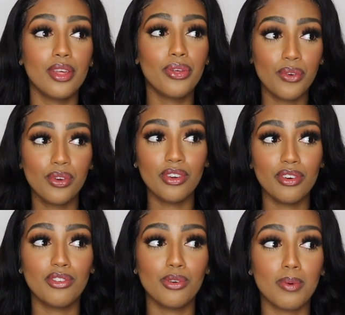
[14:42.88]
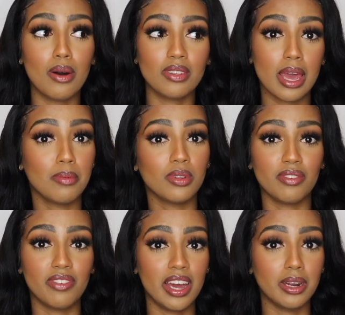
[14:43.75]
through YouTube, I was able to
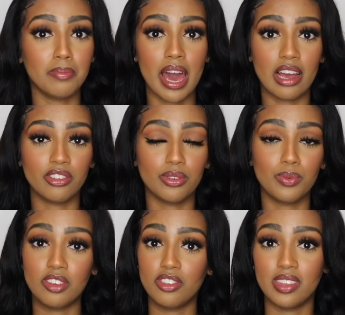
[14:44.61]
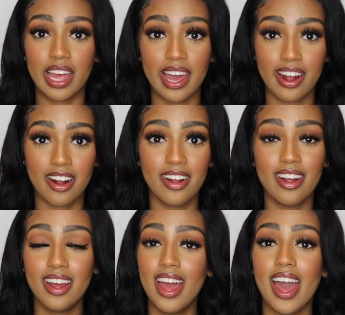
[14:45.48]
find a passion, which is hair,
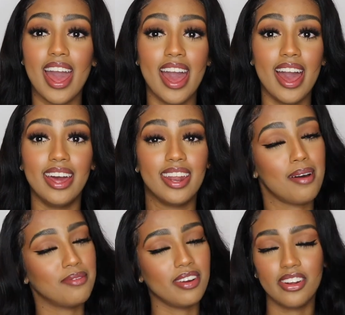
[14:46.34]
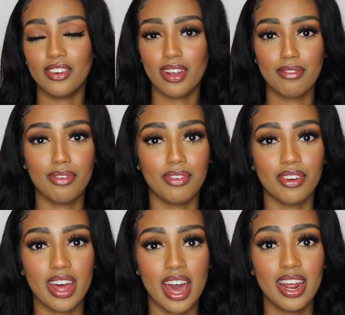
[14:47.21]
and I'm very grateful for
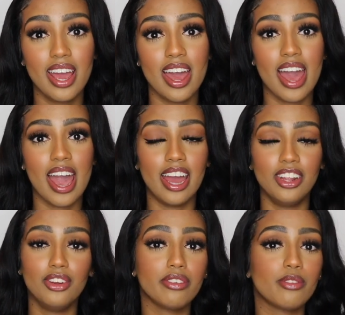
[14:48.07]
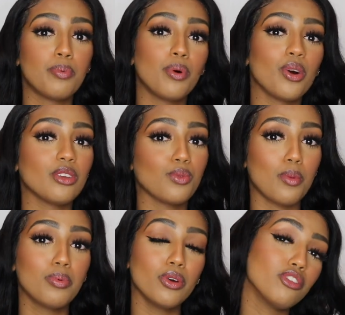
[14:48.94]
that. And your support is
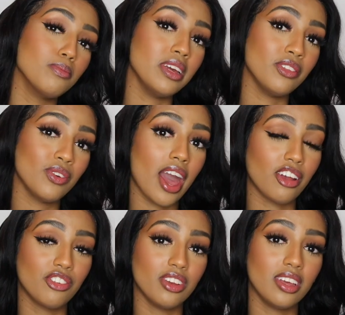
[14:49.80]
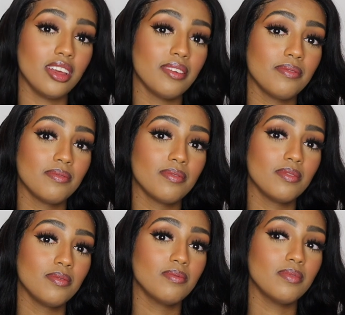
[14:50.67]
what pushed me to actually
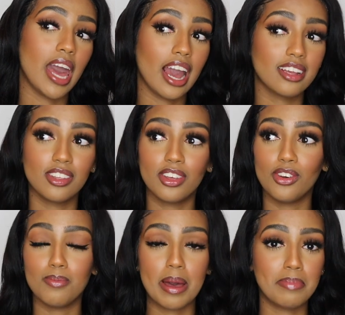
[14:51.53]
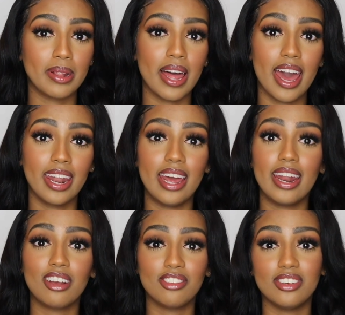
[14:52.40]
execute my plan and
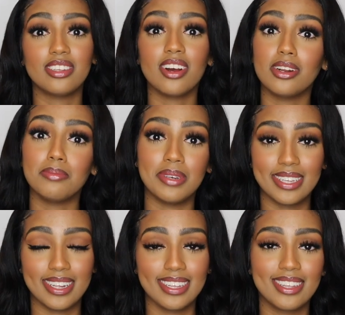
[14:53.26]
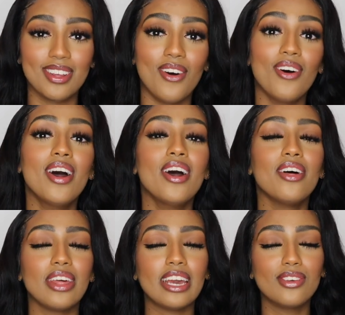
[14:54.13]
actually start a business. So
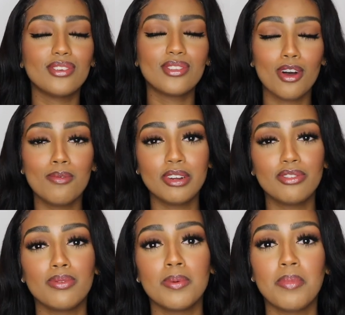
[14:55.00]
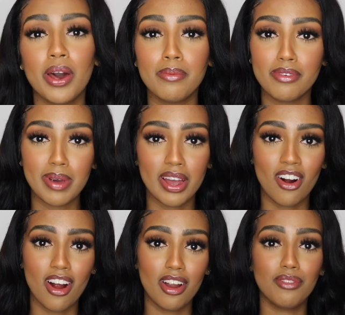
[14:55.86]
Thank you so much from the bottom of my
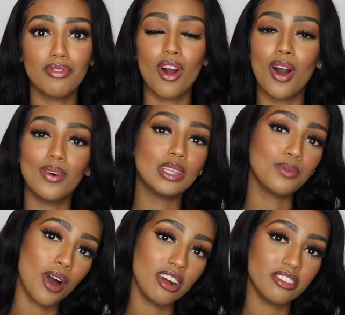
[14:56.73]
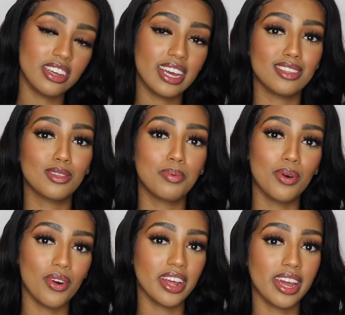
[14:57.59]
heart for always watching and
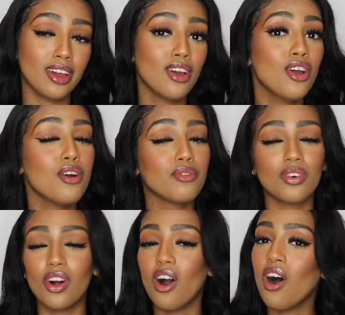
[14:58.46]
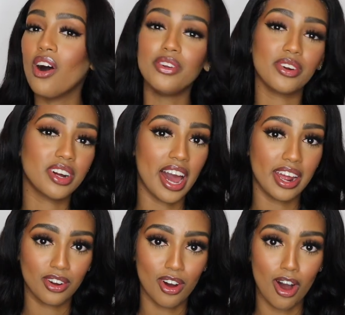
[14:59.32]
supporting, for all your
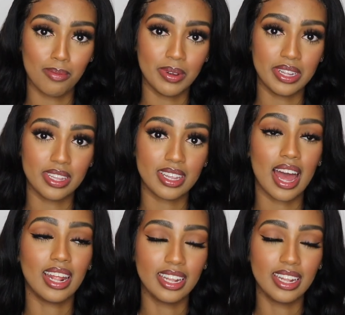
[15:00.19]
kind comments. I